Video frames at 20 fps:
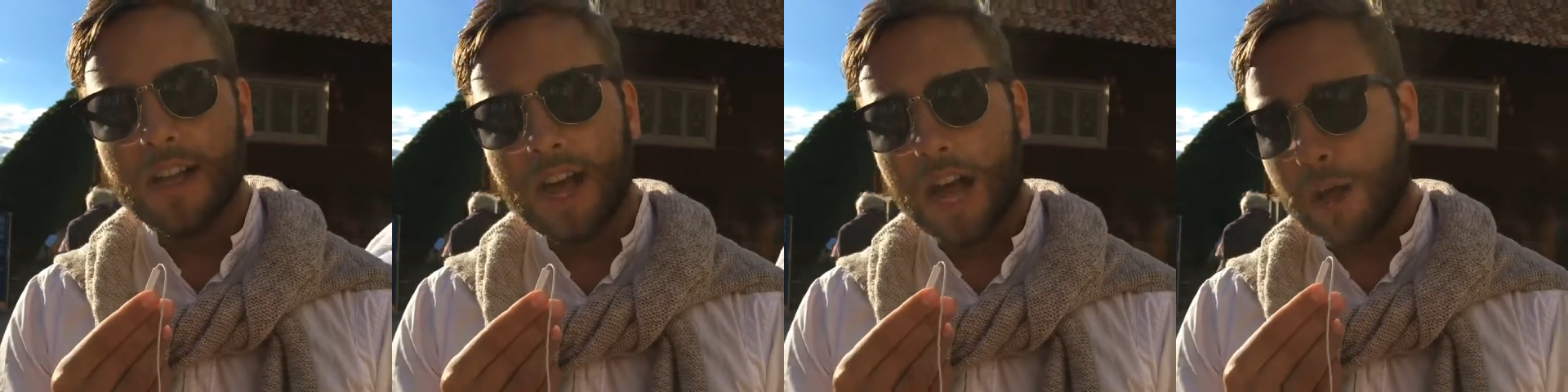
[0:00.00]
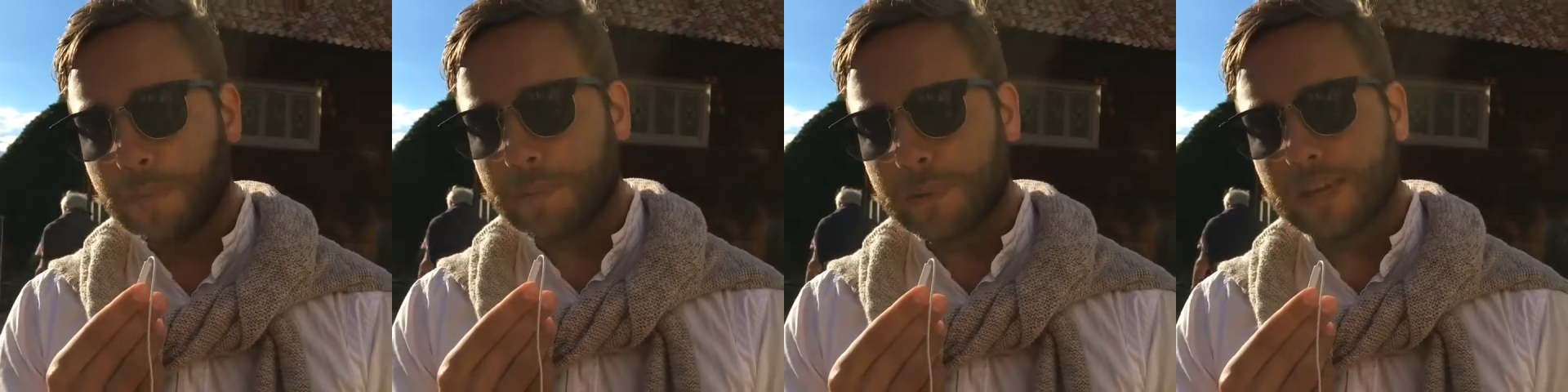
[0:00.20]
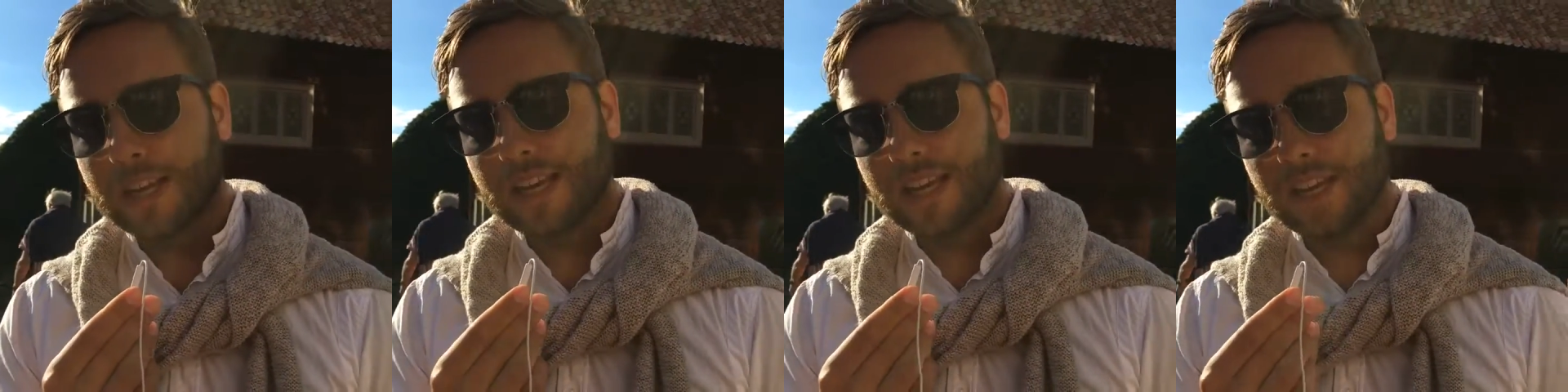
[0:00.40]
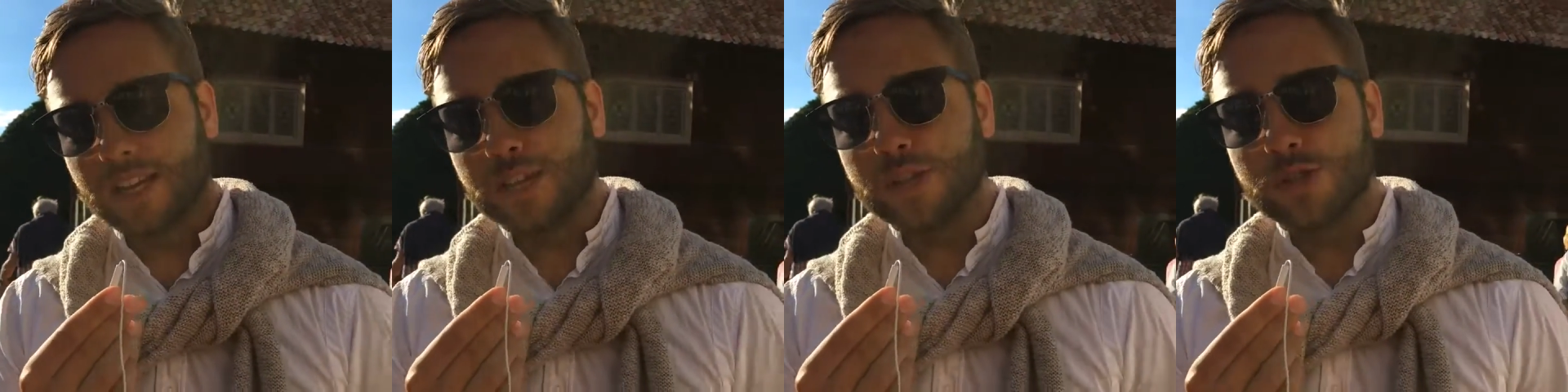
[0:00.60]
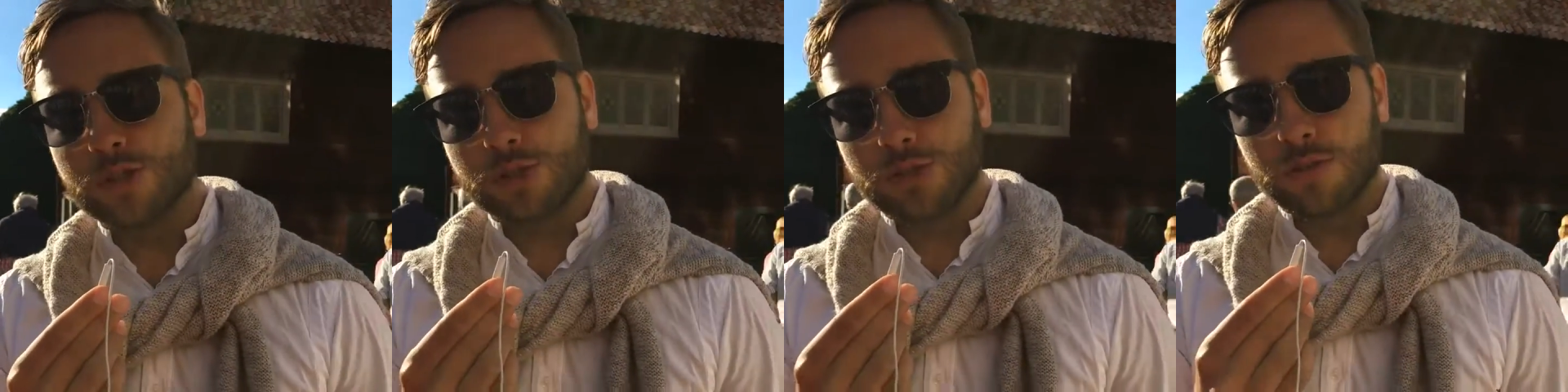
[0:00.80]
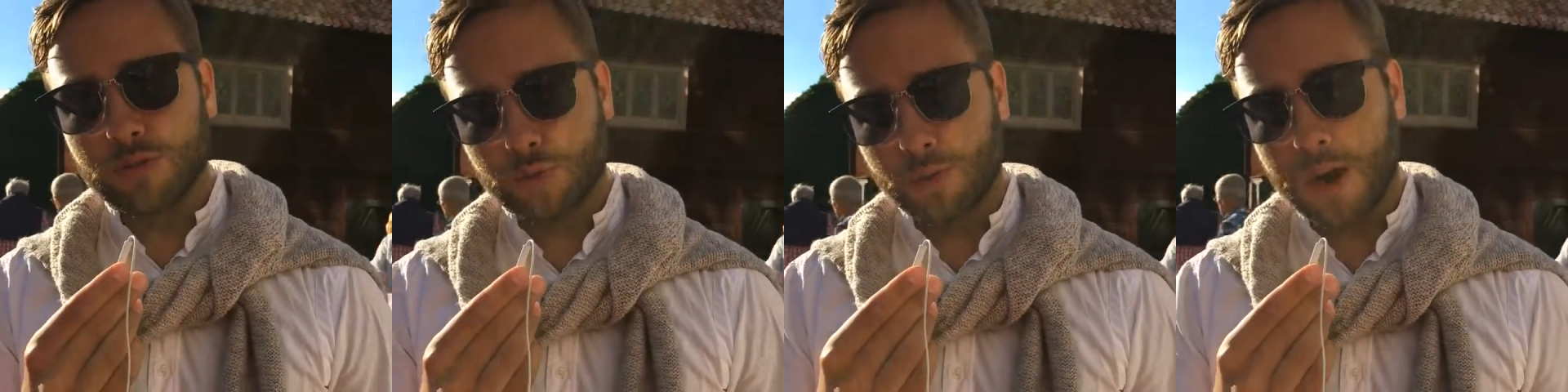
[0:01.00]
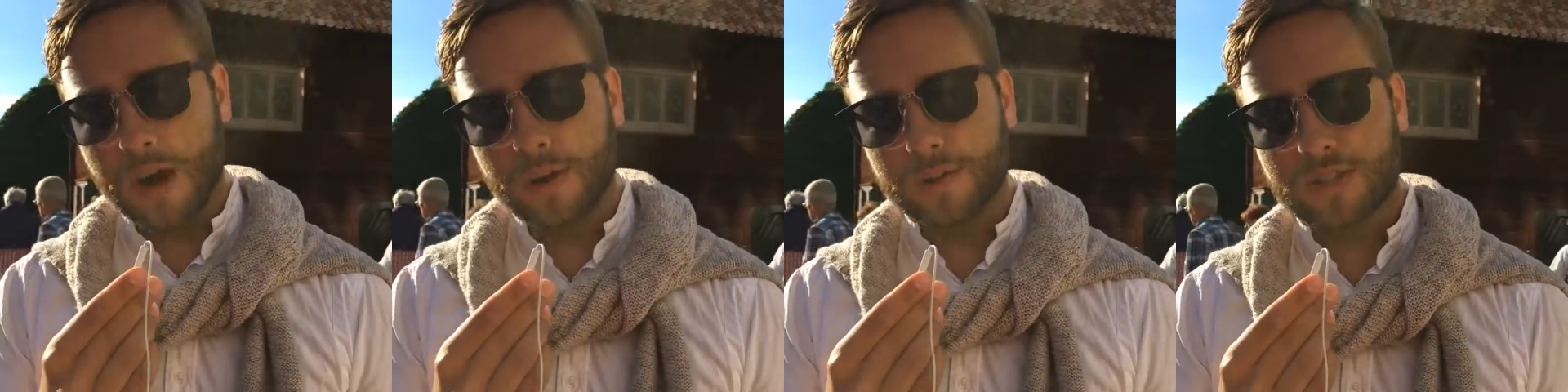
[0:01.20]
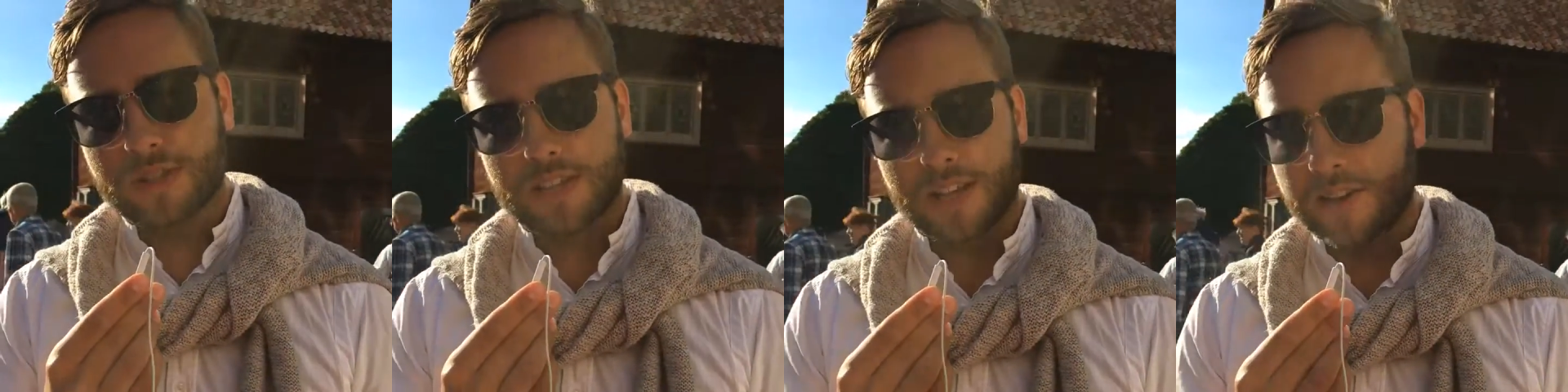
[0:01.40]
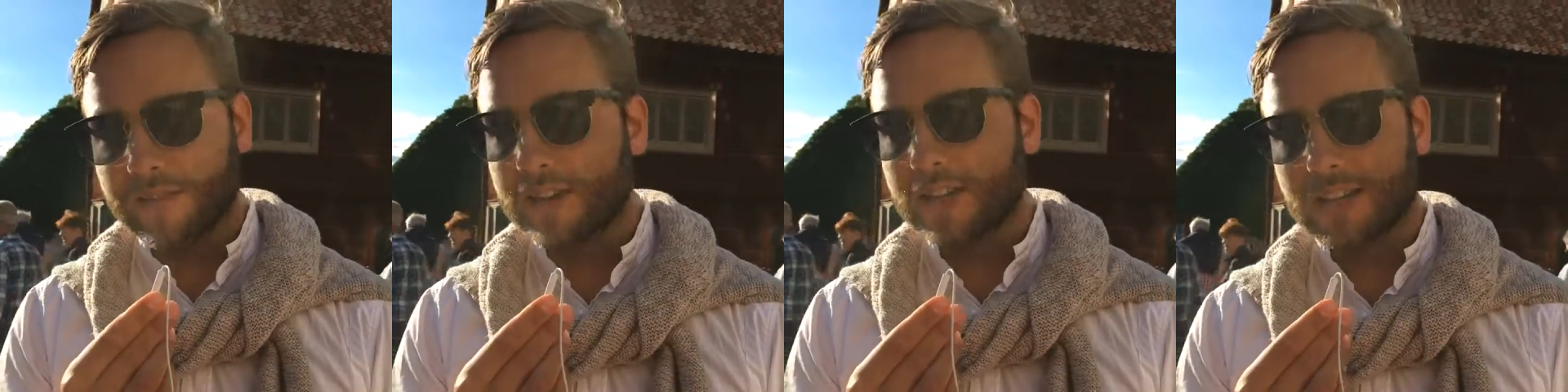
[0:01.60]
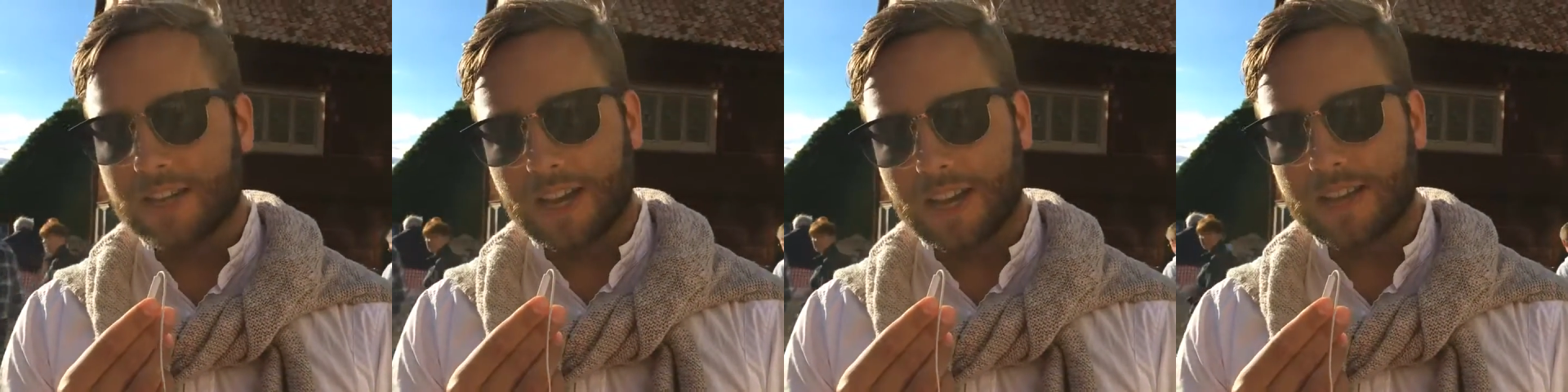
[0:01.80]
happening throughout
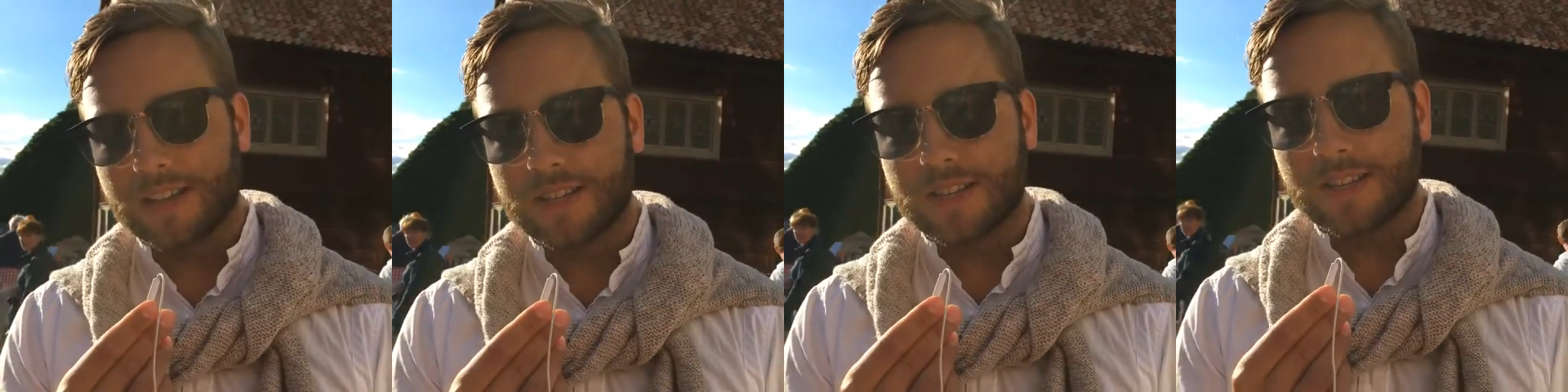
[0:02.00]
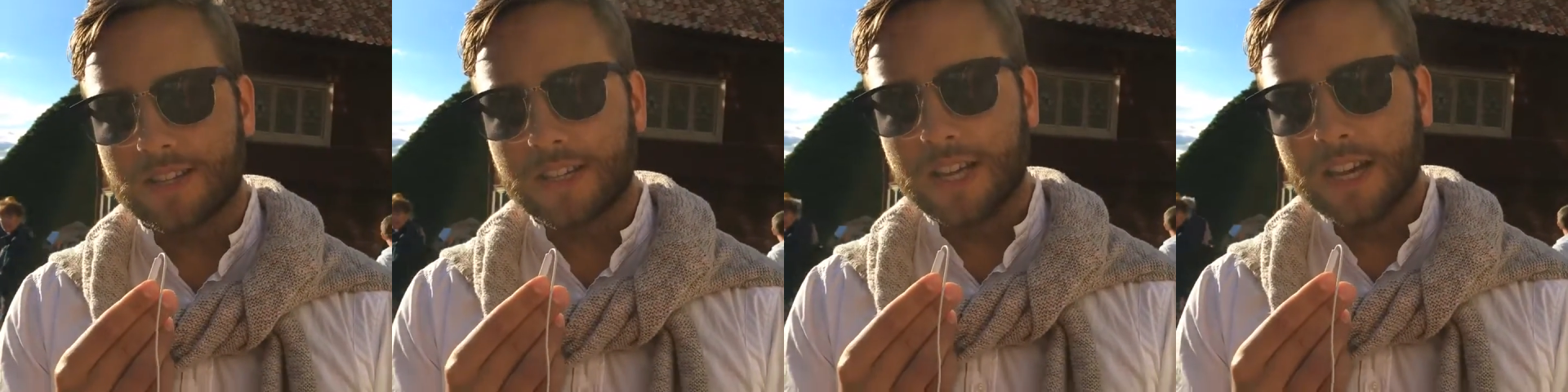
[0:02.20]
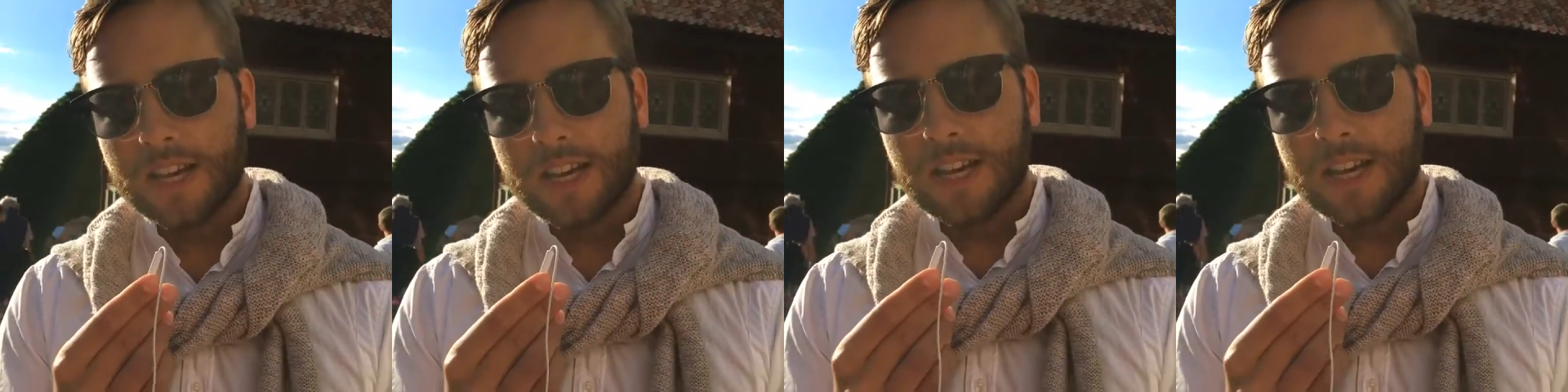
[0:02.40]
7 days